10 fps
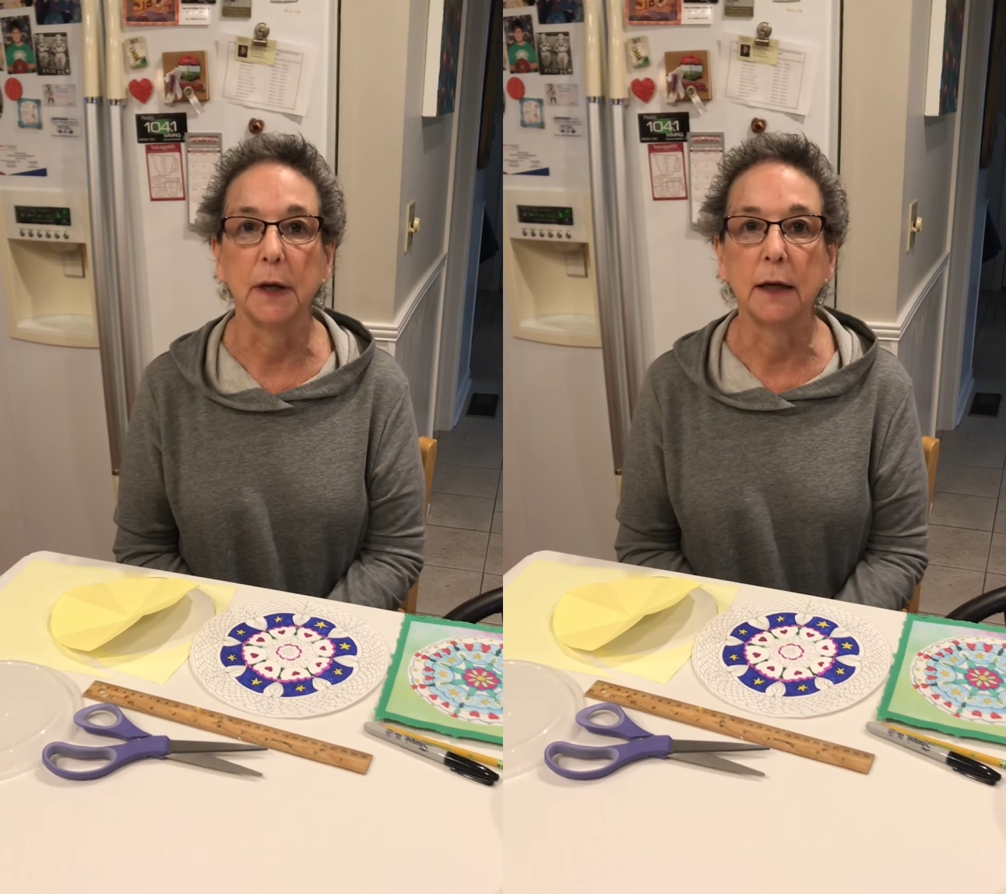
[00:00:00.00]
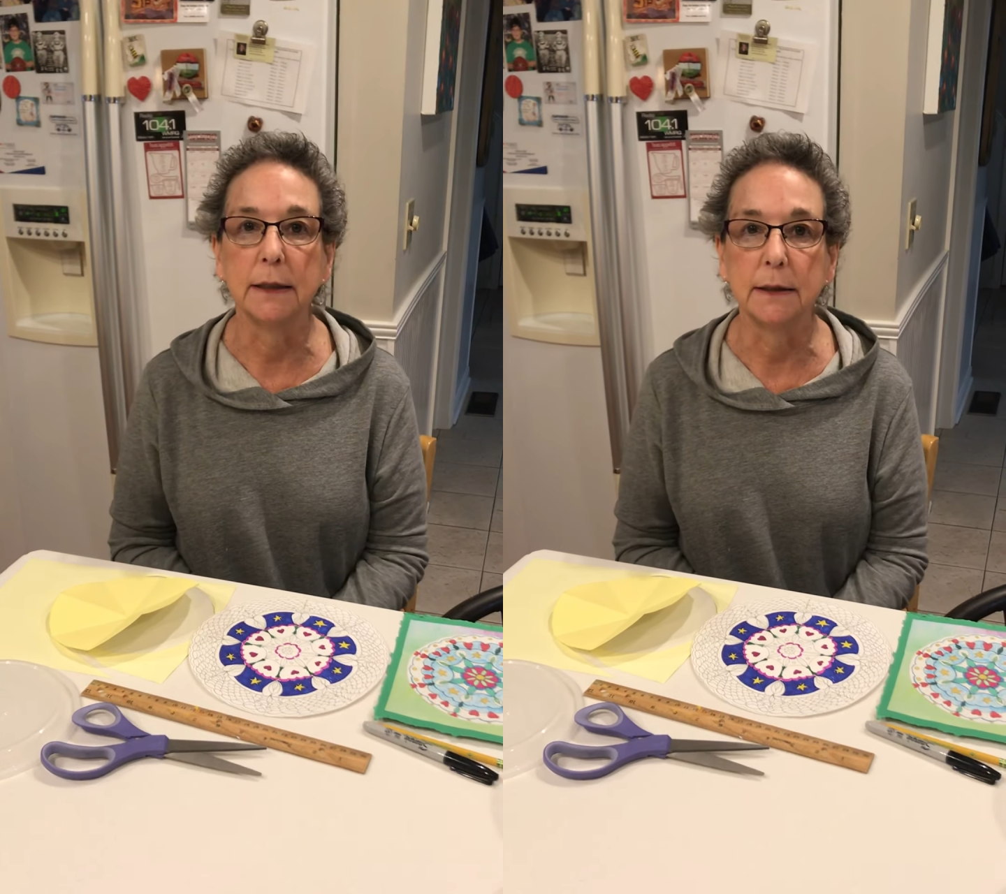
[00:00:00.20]

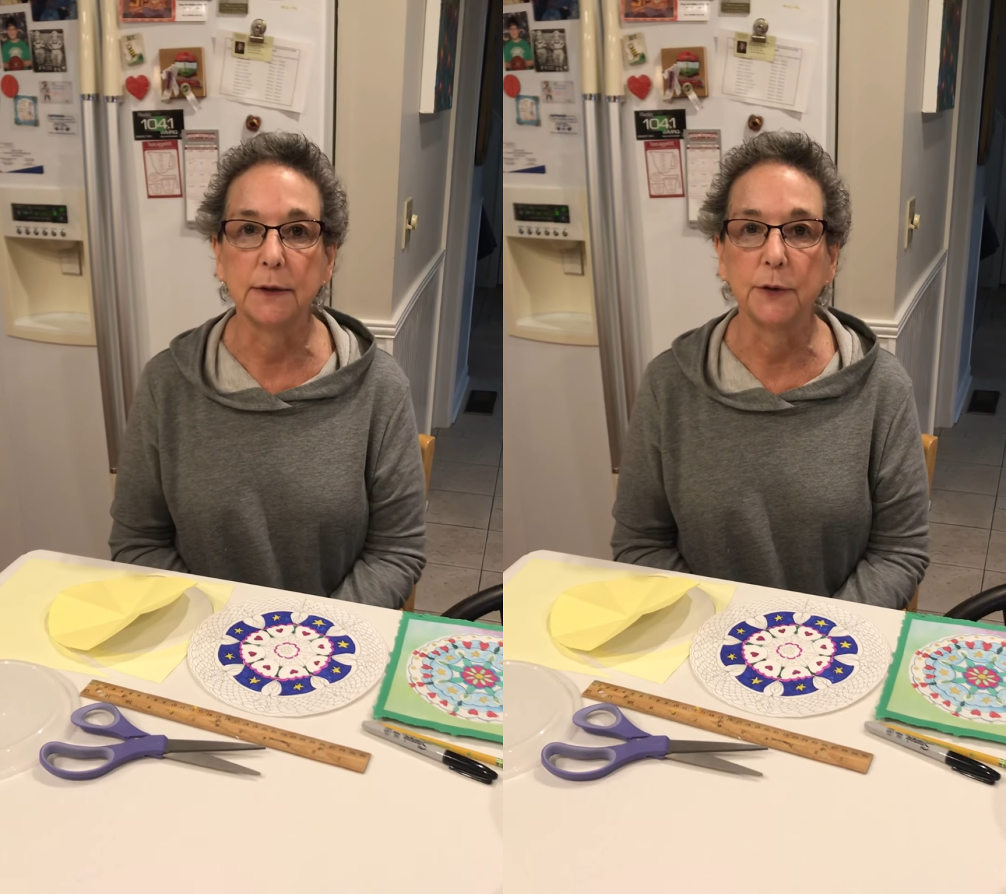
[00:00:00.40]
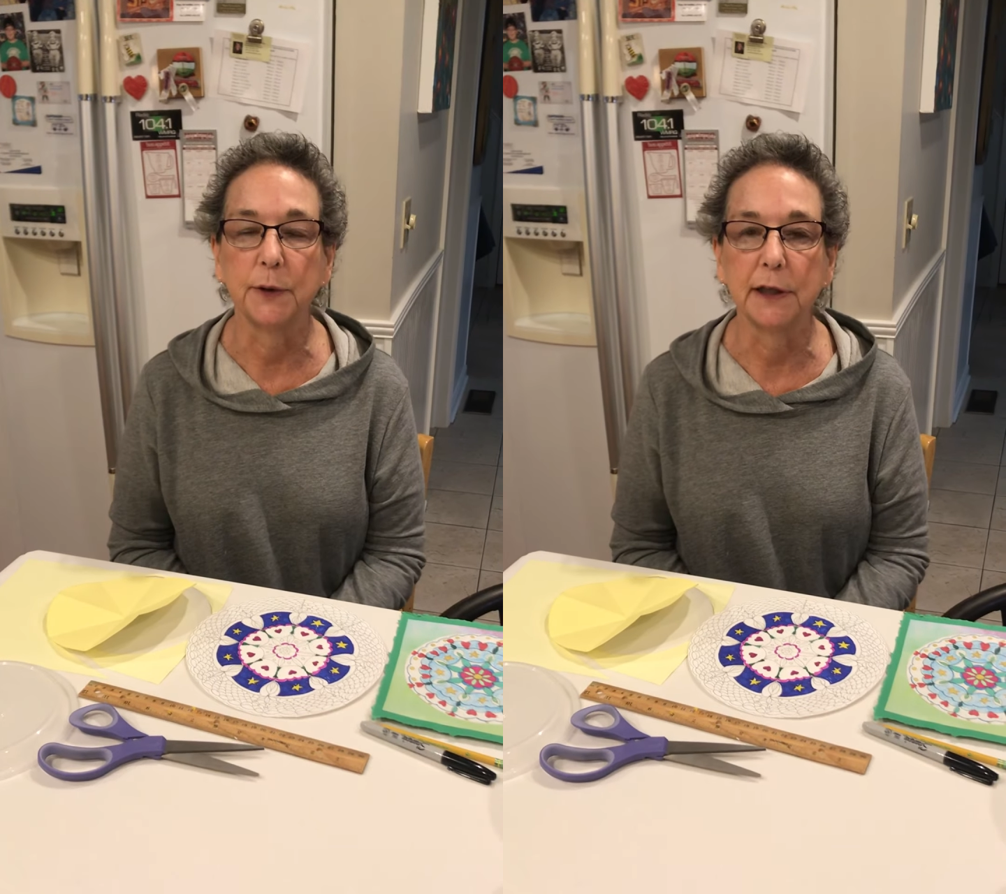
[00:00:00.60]
is
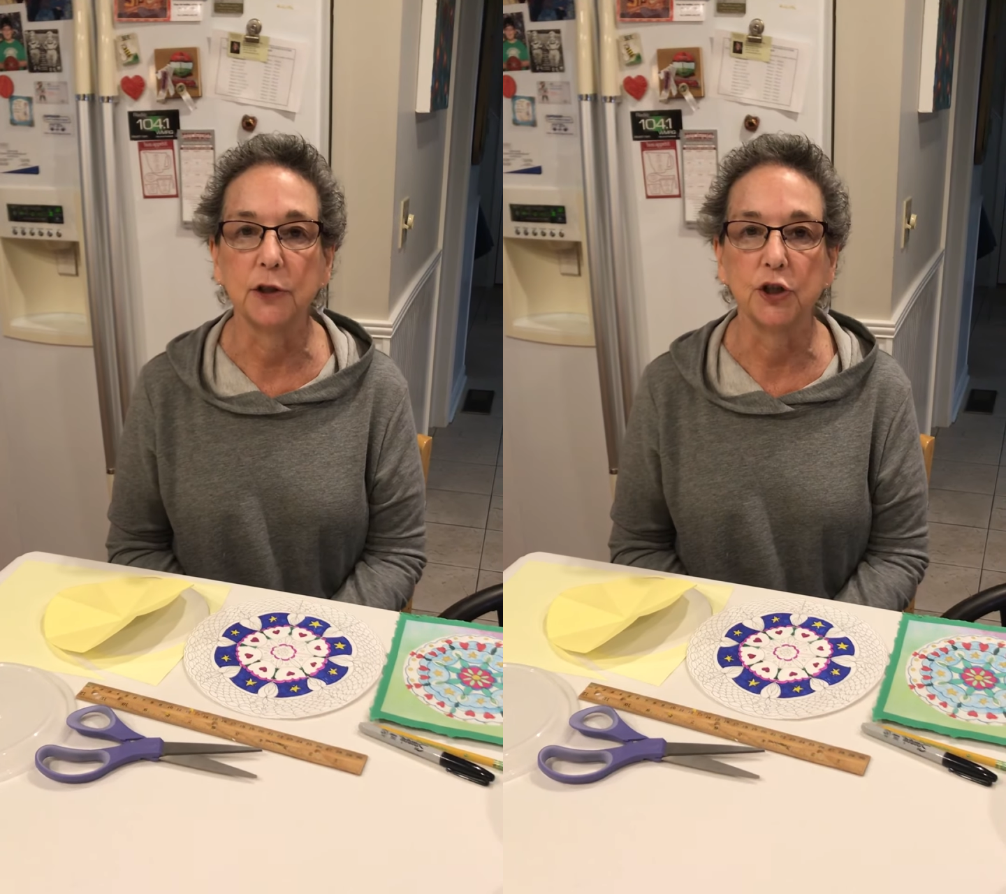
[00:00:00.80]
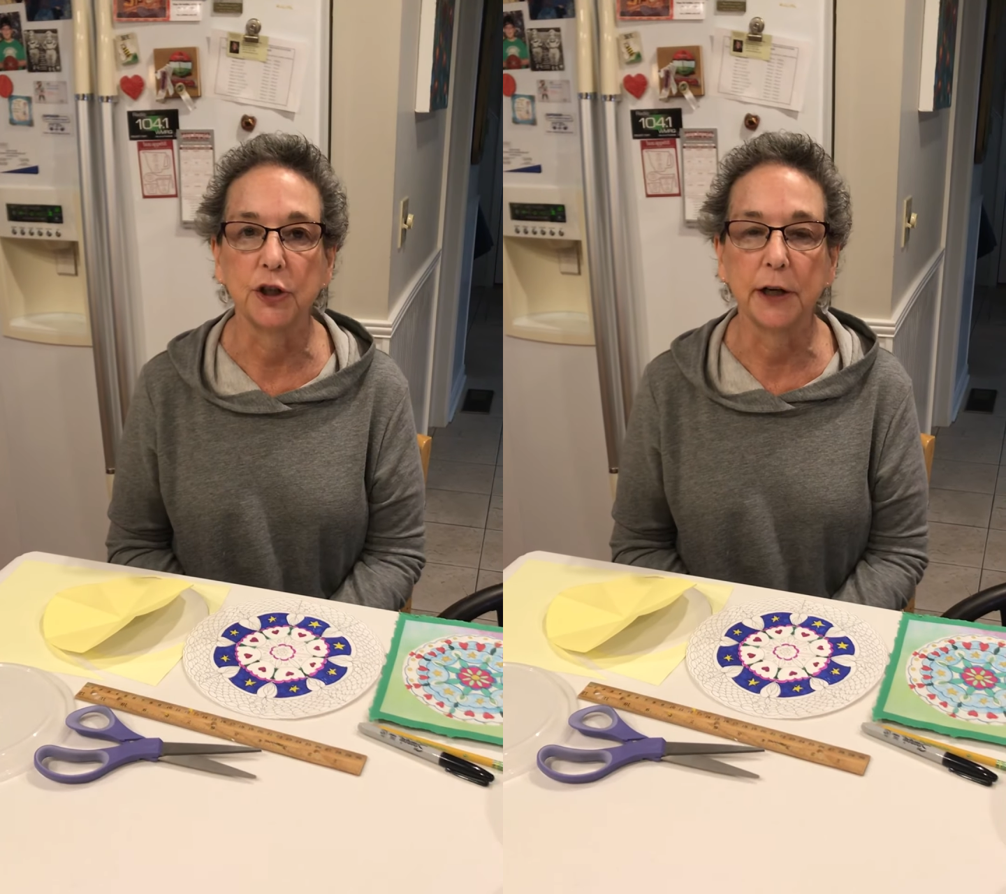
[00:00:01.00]
going to
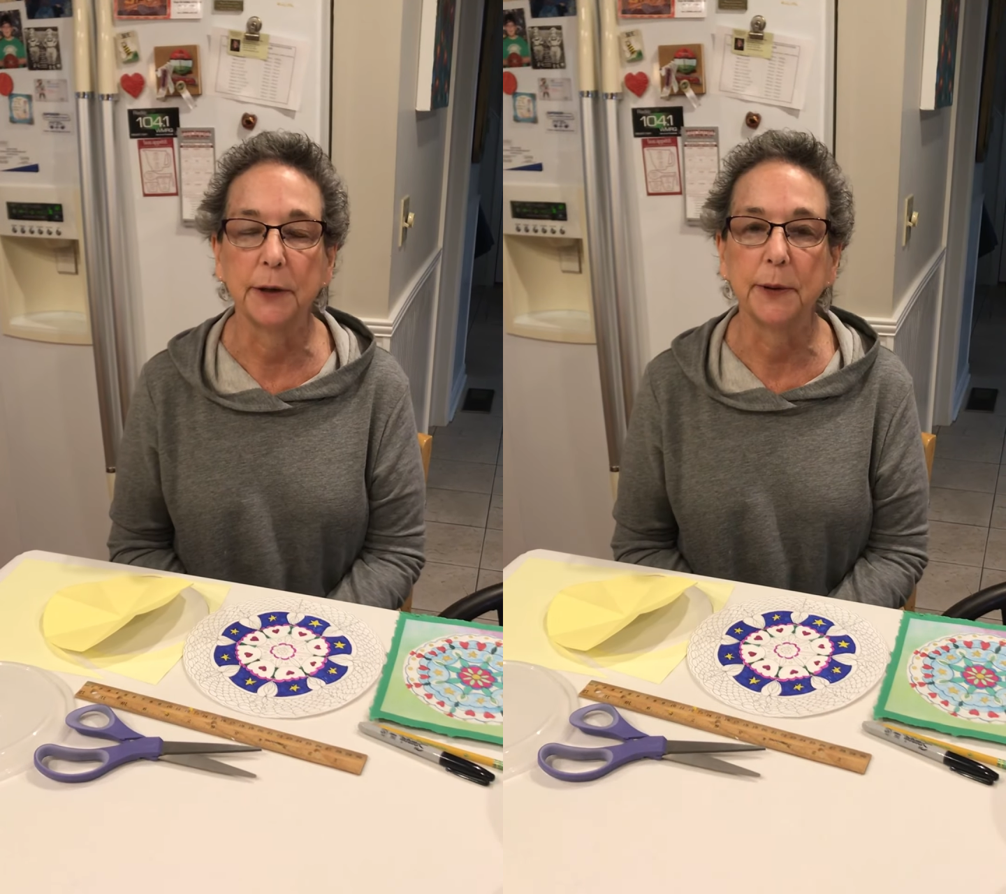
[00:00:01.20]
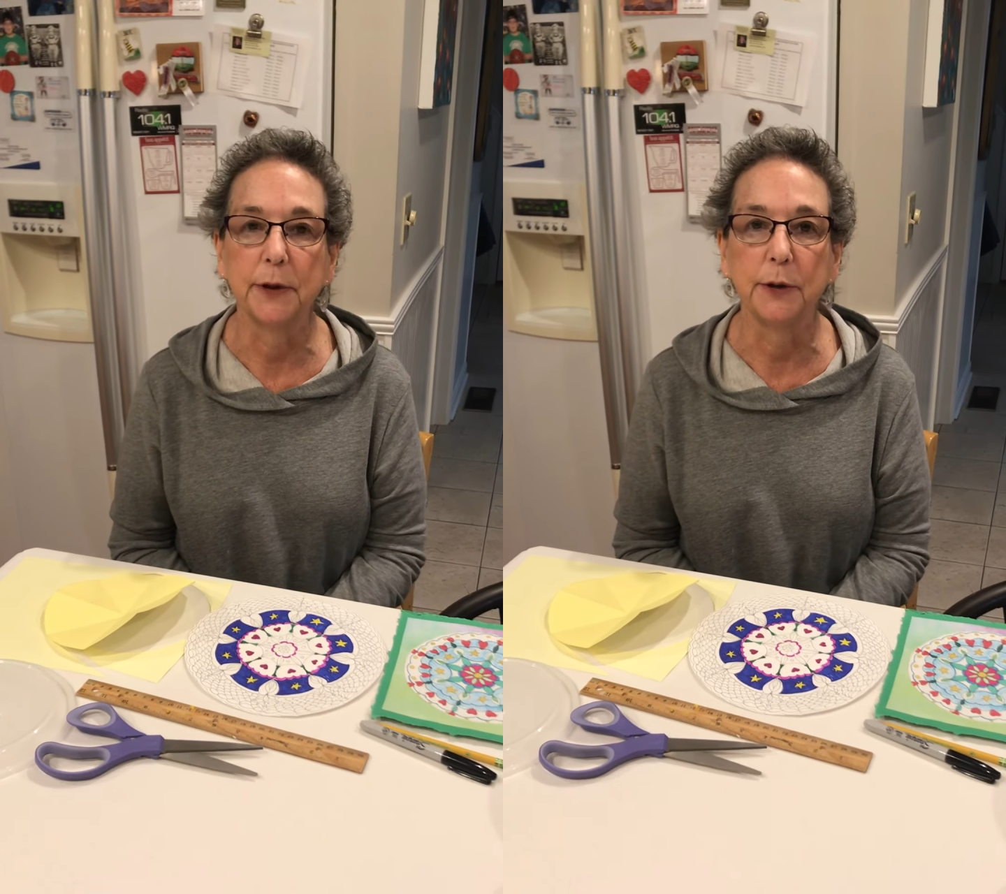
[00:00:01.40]
share
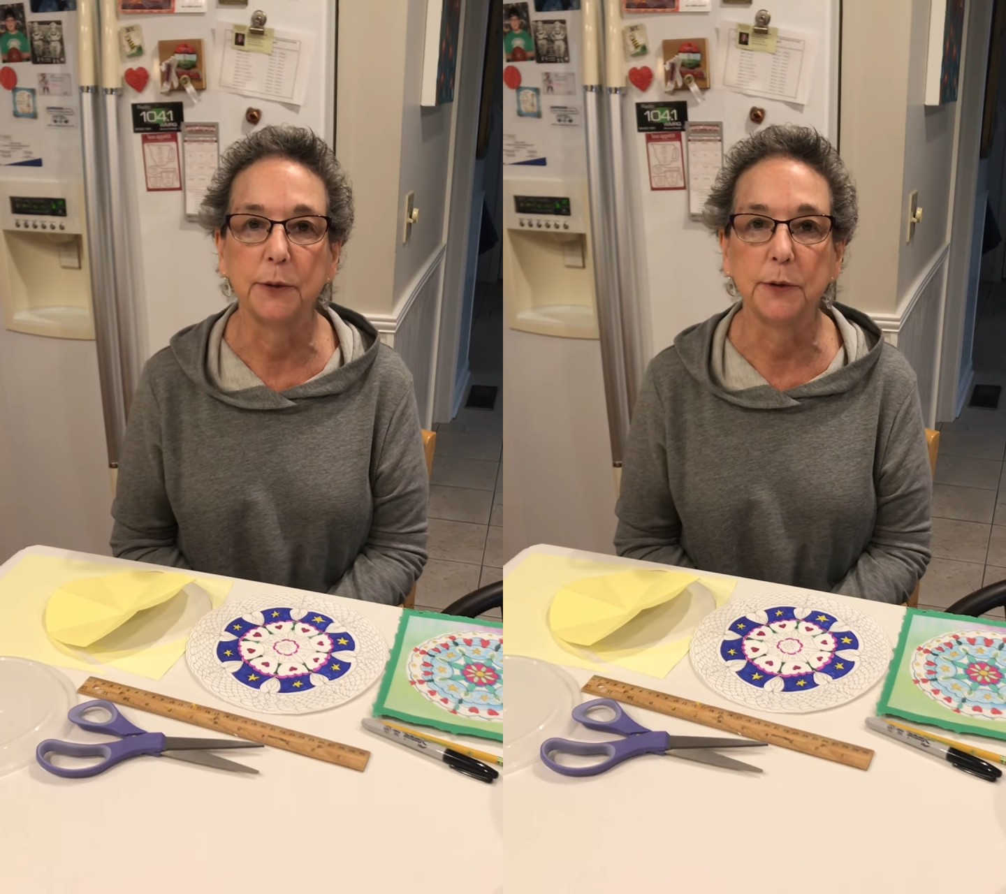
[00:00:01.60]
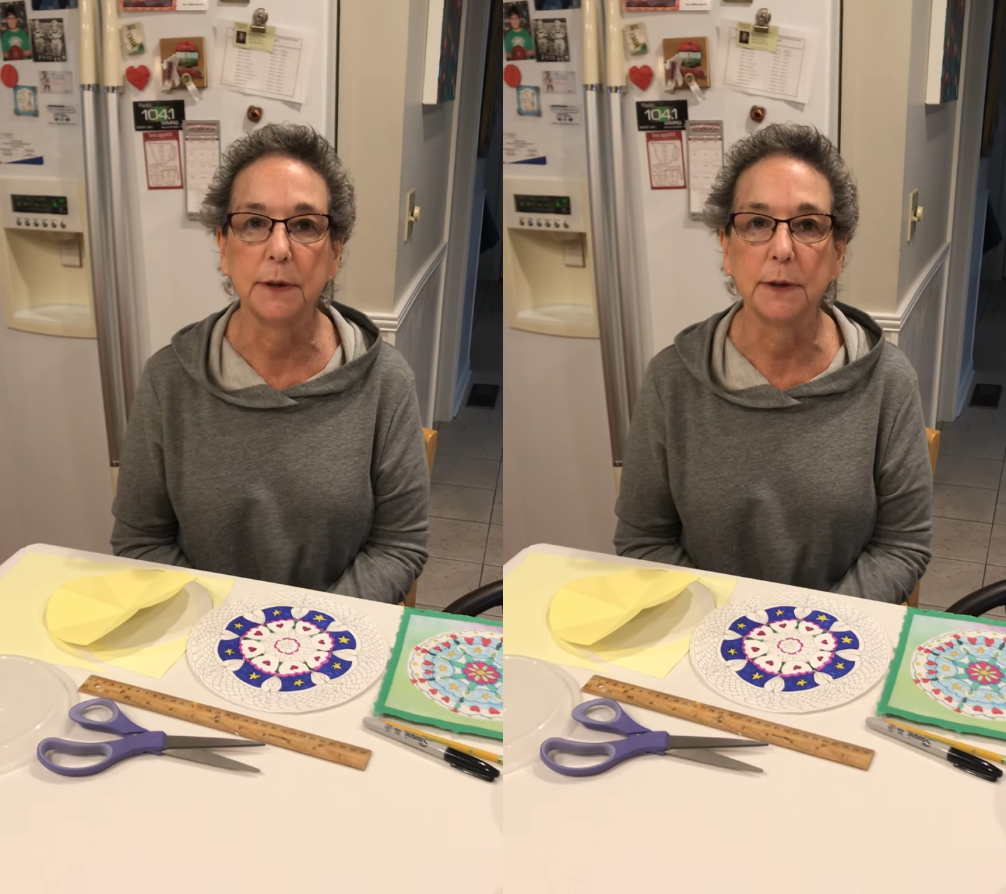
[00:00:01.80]
with you